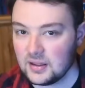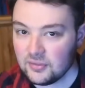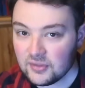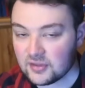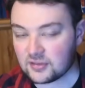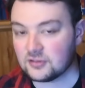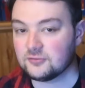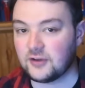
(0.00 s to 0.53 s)
in
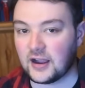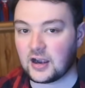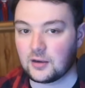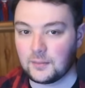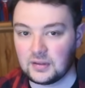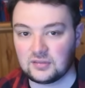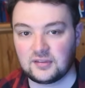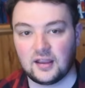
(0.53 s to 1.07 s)
this
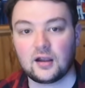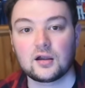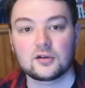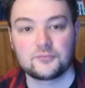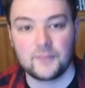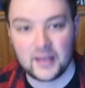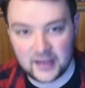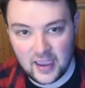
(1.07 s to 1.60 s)
environment, Terror
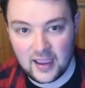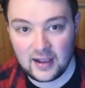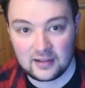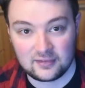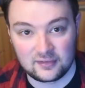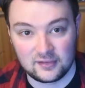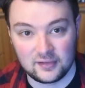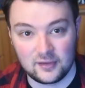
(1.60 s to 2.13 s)
of
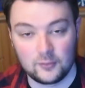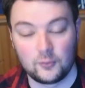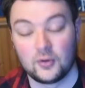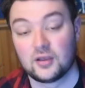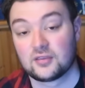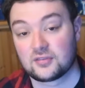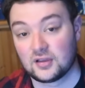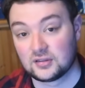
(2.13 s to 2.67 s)
Mechagodzilla
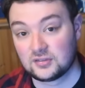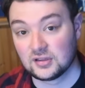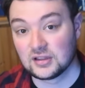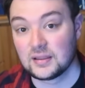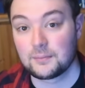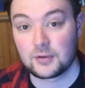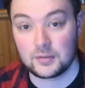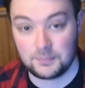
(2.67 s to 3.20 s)
was a
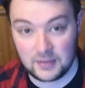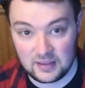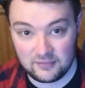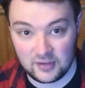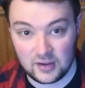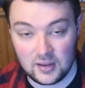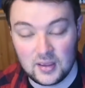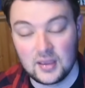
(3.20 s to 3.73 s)
deliberate
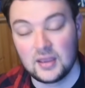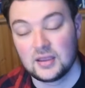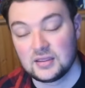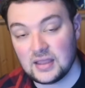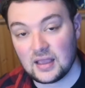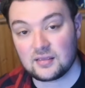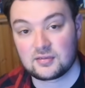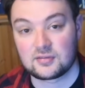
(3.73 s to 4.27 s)
pivot.
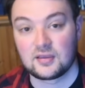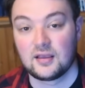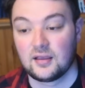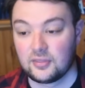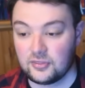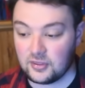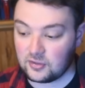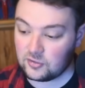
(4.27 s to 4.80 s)
Yes,
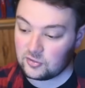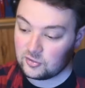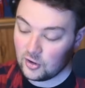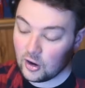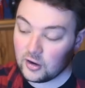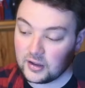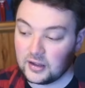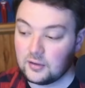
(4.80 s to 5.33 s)
this
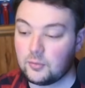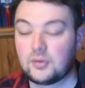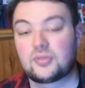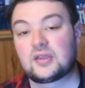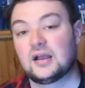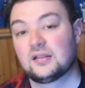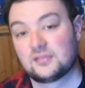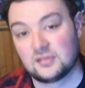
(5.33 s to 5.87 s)
started with
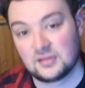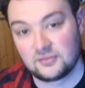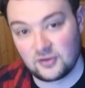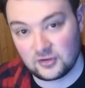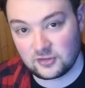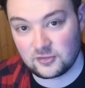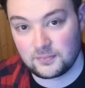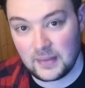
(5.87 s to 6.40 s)
Godzilla
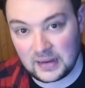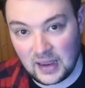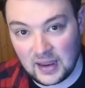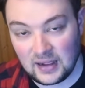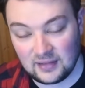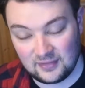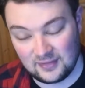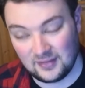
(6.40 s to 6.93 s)
vs.
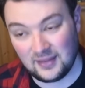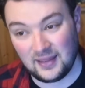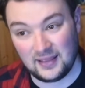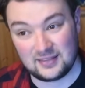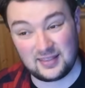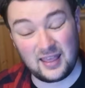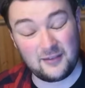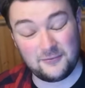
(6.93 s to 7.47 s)
Mechagodzilla,
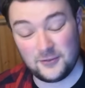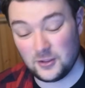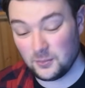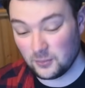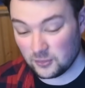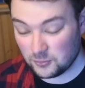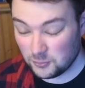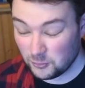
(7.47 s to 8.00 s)
as that
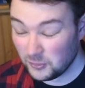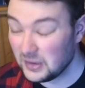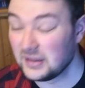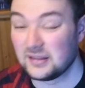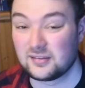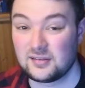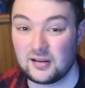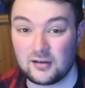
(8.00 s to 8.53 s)
film was
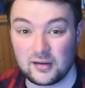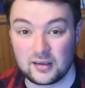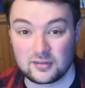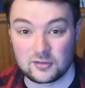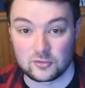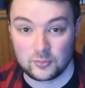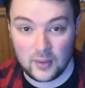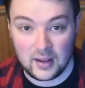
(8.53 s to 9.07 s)
really
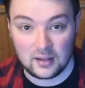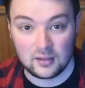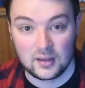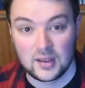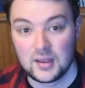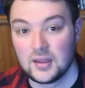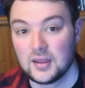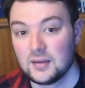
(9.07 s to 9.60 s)
serious as well,
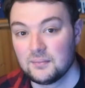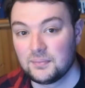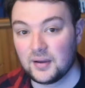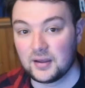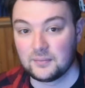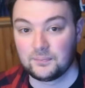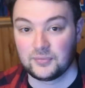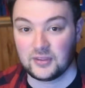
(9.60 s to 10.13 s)

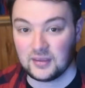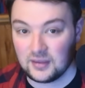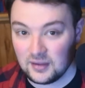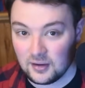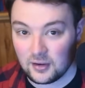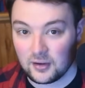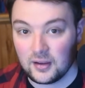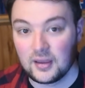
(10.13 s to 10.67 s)
but
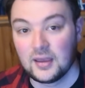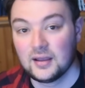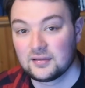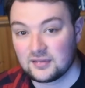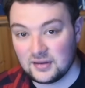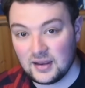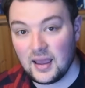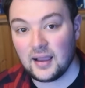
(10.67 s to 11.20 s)
here,
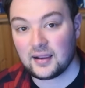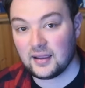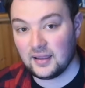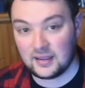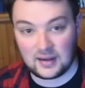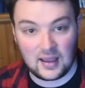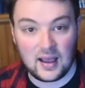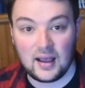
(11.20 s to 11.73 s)
Tanaka
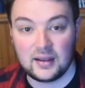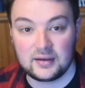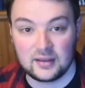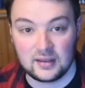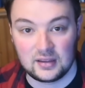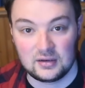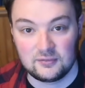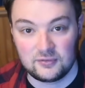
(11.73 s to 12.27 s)
and
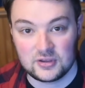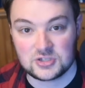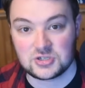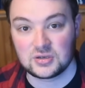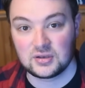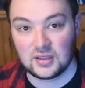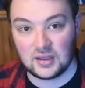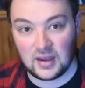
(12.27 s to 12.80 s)
Honda
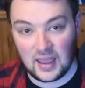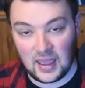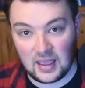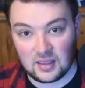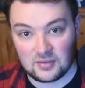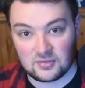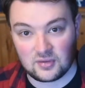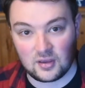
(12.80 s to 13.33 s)
envisioned it
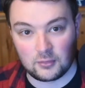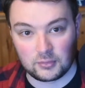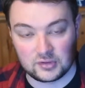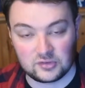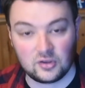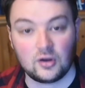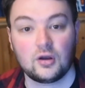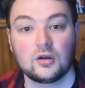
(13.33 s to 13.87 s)
as a
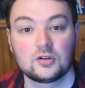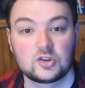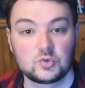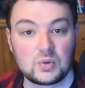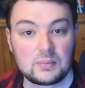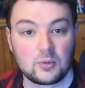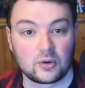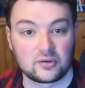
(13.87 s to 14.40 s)
return
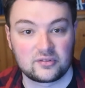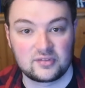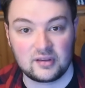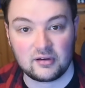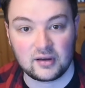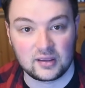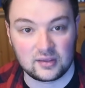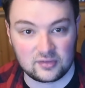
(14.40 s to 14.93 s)
to a more
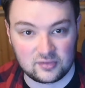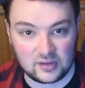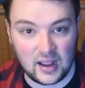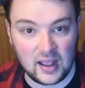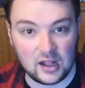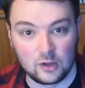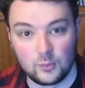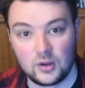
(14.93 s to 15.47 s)
serious
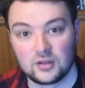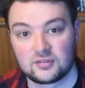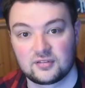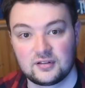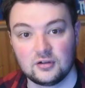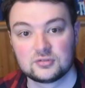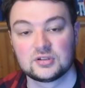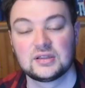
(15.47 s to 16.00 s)
style while
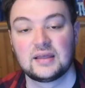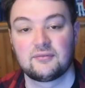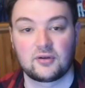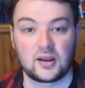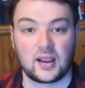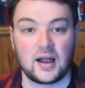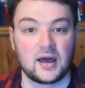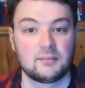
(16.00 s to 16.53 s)
still
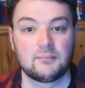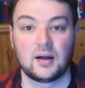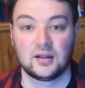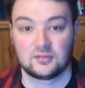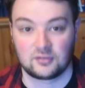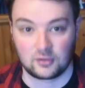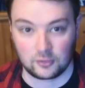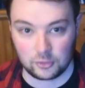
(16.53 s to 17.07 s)
delivering on monster